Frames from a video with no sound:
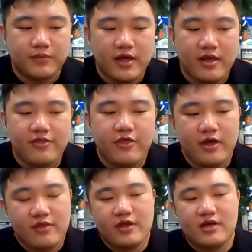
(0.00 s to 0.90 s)
I
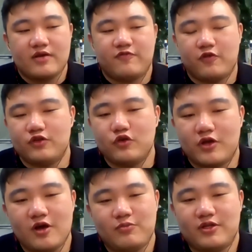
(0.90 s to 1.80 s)
think for a new
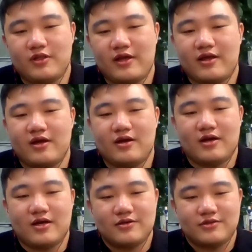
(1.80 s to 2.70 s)
company like
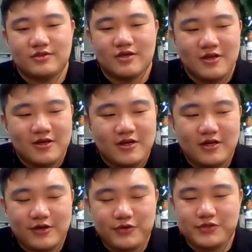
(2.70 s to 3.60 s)
ours,
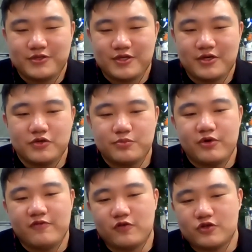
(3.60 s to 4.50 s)
it was pretty
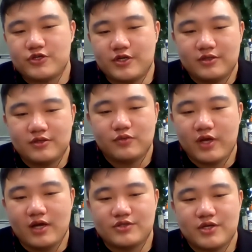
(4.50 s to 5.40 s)
fortunate. We
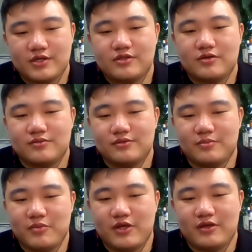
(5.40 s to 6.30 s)
got a chance to
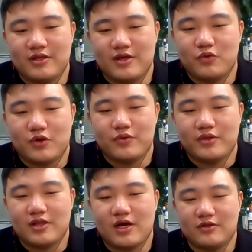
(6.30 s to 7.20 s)
meet and work with a
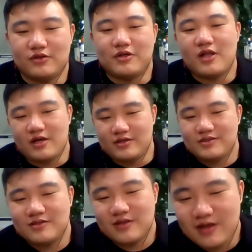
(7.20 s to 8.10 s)
lot of new
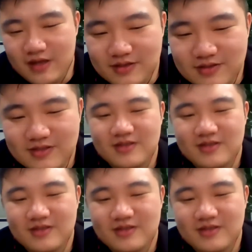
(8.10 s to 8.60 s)
clients, I guess.